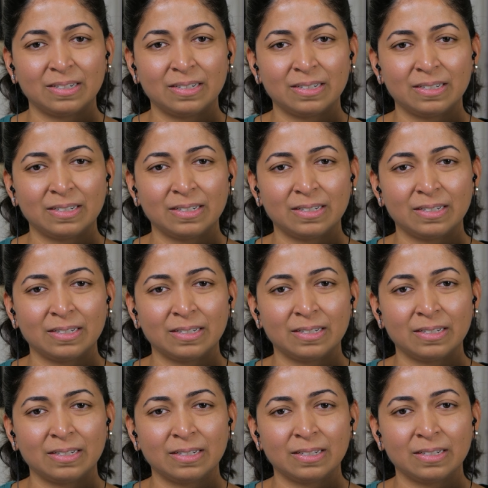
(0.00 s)

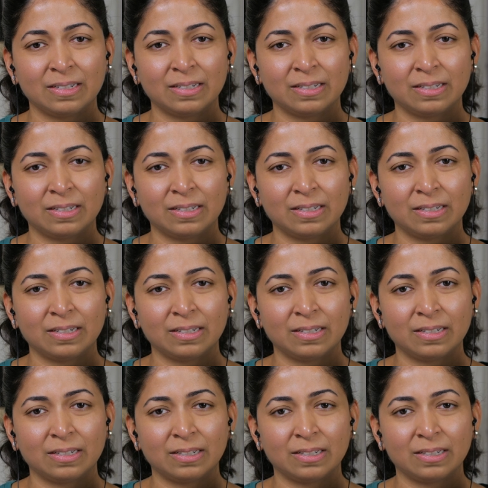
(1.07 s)

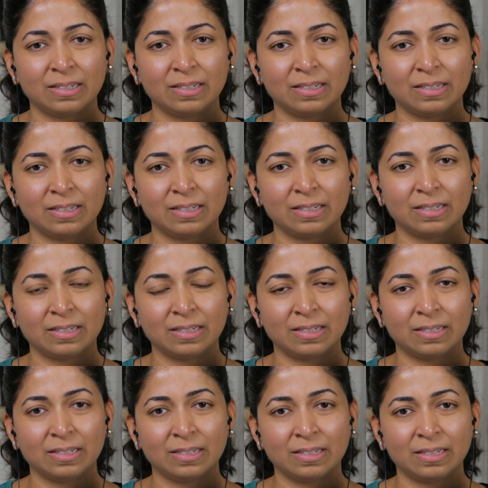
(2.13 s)

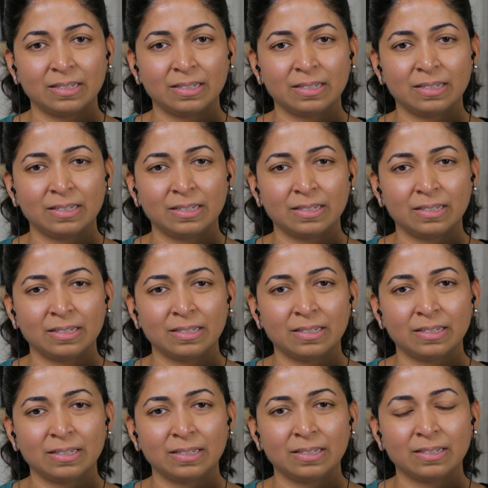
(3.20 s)

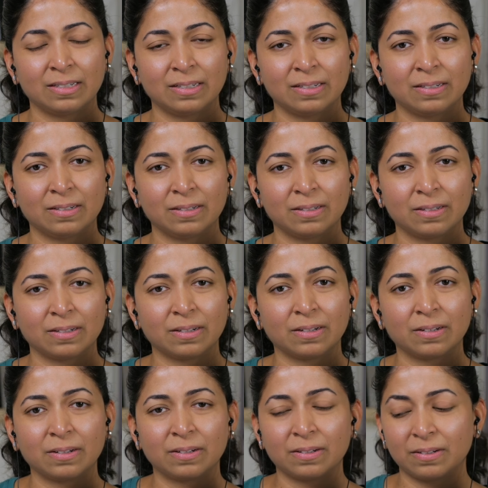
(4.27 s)

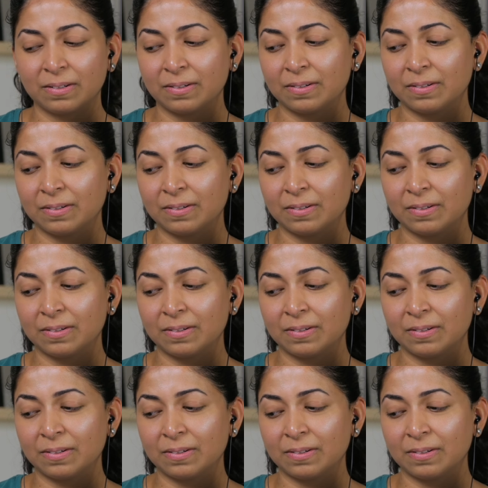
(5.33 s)
The person shown says nothing.